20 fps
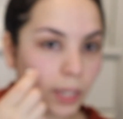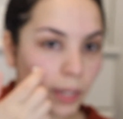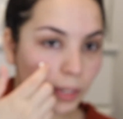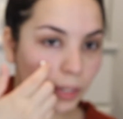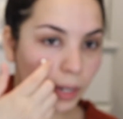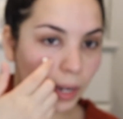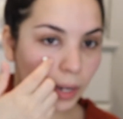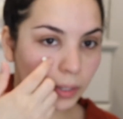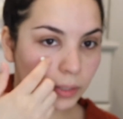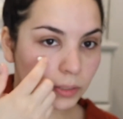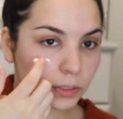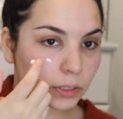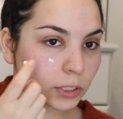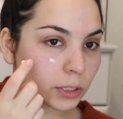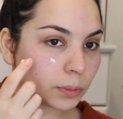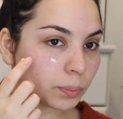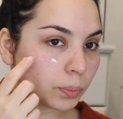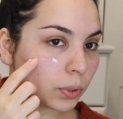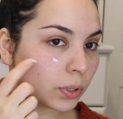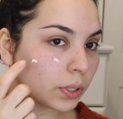and kind of
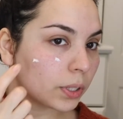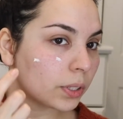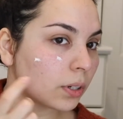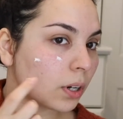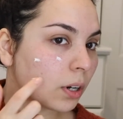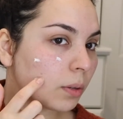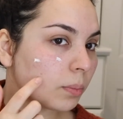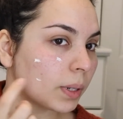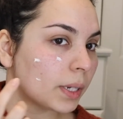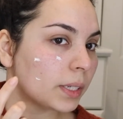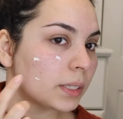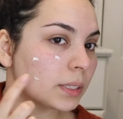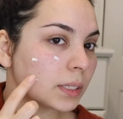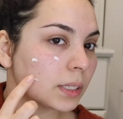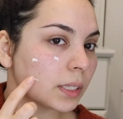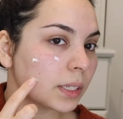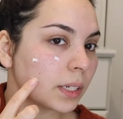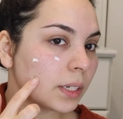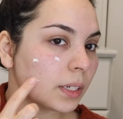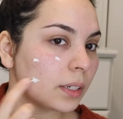just put it on my
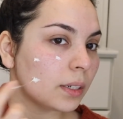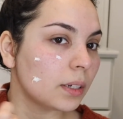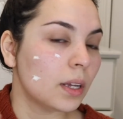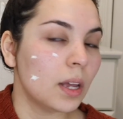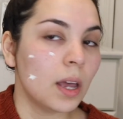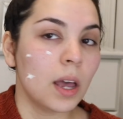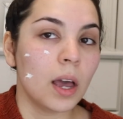skin.